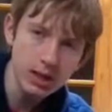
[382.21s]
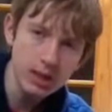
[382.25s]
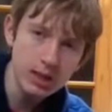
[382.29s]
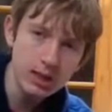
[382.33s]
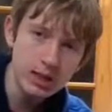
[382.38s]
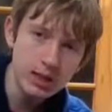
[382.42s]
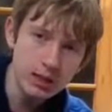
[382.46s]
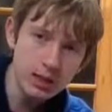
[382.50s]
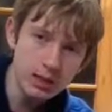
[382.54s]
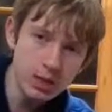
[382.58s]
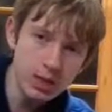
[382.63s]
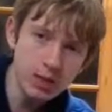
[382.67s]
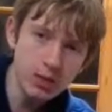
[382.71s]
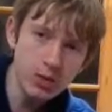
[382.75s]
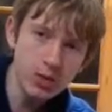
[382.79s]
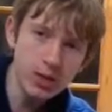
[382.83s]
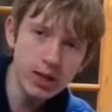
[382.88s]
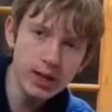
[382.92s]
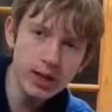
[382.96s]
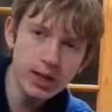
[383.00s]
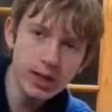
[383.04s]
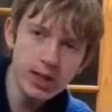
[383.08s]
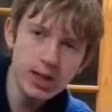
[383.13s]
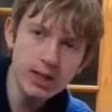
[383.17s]
So
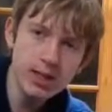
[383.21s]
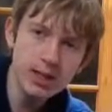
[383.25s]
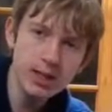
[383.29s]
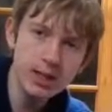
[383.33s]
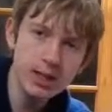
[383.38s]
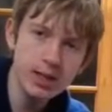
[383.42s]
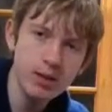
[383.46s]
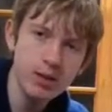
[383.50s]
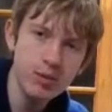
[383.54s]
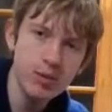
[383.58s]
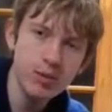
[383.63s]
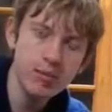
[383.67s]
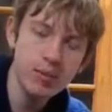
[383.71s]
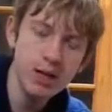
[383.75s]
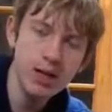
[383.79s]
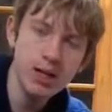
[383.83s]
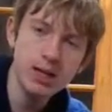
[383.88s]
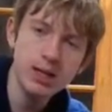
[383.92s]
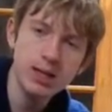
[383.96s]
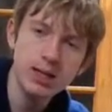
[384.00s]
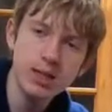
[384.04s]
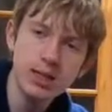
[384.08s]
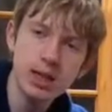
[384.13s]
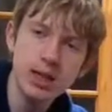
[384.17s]
I guess it
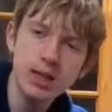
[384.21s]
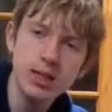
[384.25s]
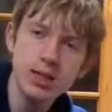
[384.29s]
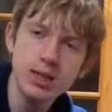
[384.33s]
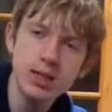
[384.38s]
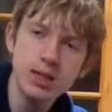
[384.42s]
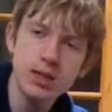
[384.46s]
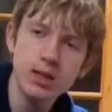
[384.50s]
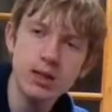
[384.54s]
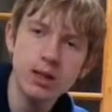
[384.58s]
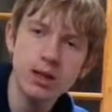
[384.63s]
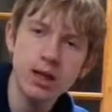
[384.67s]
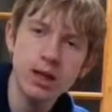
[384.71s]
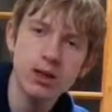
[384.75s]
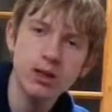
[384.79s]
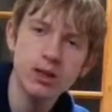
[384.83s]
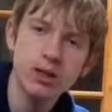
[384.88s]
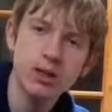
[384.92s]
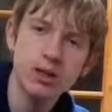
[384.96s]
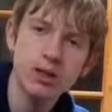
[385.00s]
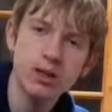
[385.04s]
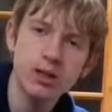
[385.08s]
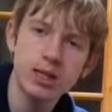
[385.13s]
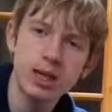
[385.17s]
makes sense that they
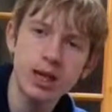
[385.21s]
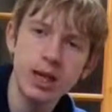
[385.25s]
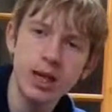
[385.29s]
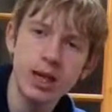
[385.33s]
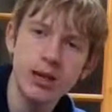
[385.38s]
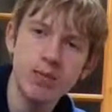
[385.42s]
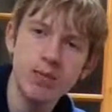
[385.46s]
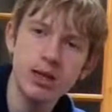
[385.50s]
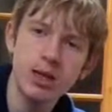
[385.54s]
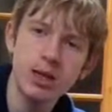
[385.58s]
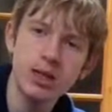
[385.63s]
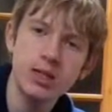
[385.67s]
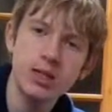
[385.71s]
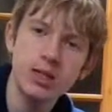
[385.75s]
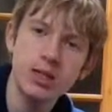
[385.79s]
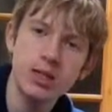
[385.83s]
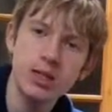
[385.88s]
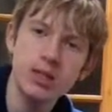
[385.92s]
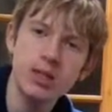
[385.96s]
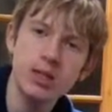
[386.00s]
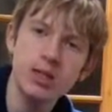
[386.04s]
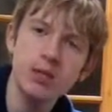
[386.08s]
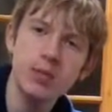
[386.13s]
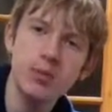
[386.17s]
look the same. It's
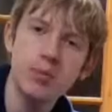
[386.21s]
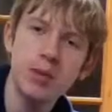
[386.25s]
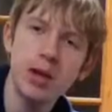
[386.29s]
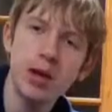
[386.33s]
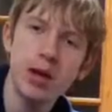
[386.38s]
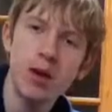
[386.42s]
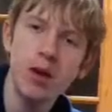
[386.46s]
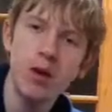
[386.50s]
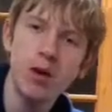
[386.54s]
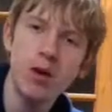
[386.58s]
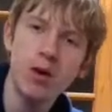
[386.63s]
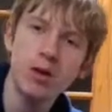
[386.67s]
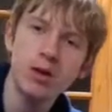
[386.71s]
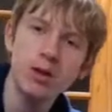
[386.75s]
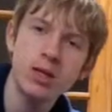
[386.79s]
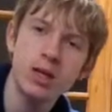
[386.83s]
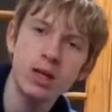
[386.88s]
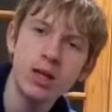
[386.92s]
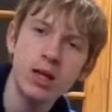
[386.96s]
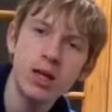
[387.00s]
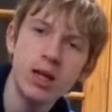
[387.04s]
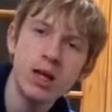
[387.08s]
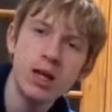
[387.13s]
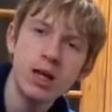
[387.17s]
just a bit odd
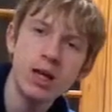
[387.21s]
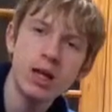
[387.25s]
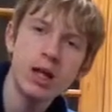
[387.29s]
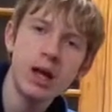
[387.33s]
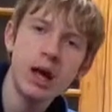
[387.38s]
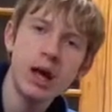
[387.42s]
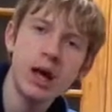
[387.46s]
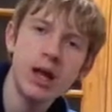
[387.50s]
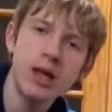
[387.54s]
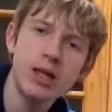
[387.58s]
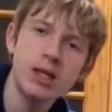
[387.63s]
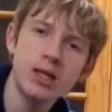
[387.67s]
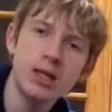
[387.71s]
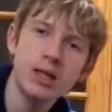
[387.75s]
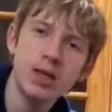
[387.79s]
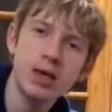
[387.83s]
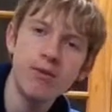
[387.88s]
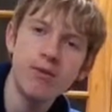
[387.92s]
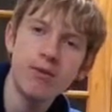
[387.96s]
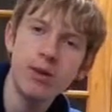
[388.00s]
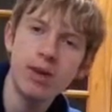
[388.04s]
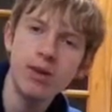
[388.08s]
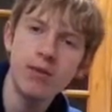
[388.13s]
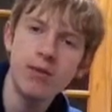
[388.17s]
that
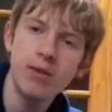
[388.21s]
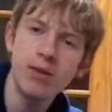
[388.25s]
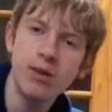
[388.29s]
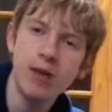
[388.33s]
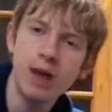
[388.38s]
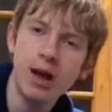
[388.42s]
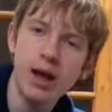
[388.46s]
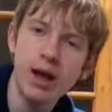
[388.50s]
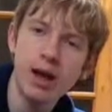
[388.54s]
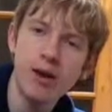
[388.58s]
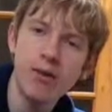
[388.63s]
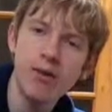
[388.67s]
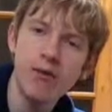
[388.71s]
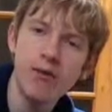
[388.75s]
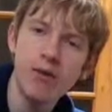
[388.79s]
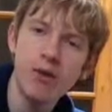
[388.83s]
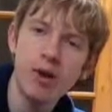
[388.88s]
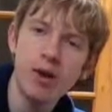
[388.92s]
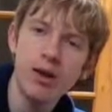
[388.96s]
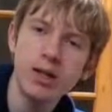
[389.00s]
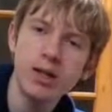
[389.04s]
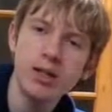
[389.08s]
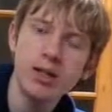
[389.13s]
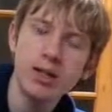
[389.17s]
they've given that
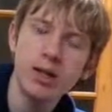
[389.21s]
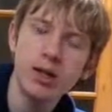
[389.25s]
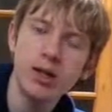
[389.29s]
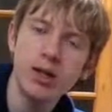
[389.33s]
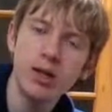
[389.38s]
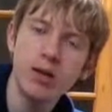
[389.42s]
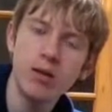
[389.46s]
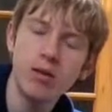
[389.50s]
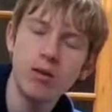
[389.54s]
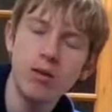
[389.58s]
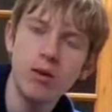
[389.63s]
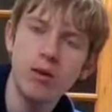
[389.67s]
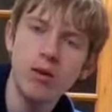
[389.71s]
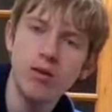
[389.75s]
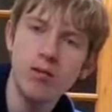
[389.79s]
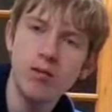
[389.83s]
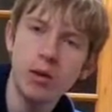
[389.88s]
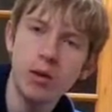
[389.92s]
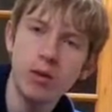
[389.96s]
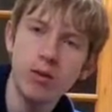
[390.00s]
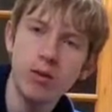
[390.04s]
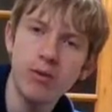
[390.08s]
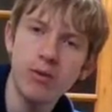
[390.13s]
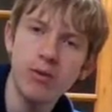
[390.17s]
visor of
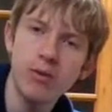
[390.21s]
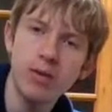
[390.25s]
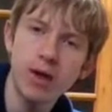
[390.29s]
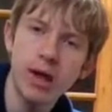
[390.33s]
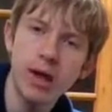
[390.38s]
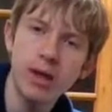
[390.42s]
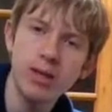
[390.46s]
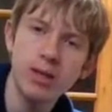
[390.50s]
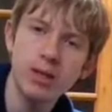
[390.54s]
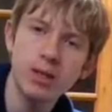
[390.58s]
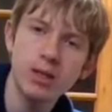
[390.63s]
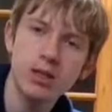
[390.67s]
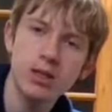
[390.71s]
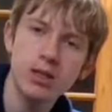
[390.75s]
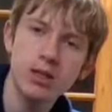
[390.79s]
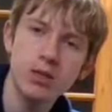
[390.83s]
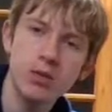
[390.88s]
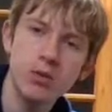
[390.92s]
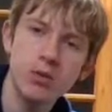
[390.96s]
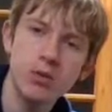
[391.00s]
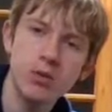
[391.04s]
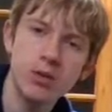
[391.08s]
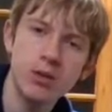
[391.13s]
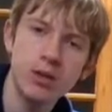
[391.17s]
Boba Fett
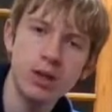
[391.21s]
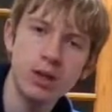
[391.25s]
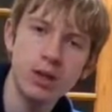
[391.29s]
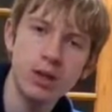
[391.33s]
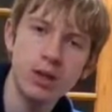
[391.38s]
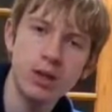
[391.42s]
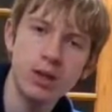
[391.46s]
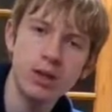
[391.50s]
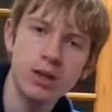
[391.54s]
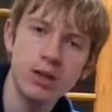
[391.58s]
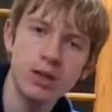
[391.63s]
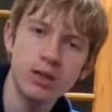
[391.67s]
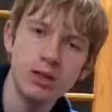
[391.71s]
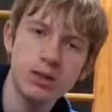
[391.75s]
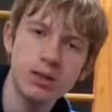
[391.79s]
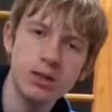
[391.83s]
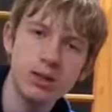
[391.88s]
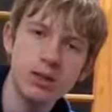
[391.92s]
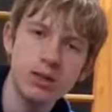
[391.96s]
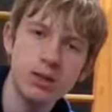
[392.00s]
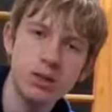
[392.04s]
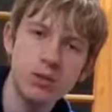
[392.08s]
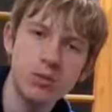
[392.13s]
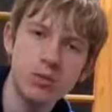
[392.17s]
to the
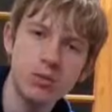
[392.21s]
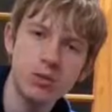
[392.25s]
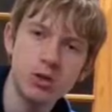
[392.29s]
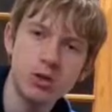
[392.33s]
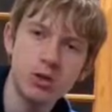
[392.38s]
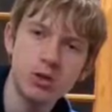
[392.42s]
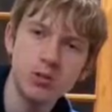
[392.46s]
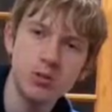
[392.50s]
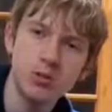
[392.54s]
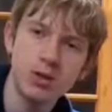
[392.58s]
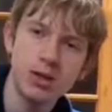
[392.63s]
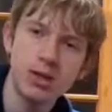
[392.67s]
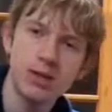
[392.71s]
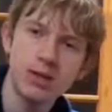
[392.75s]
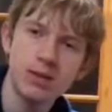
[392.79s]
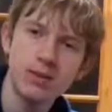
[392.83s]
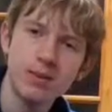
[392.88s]
Stormtrooper.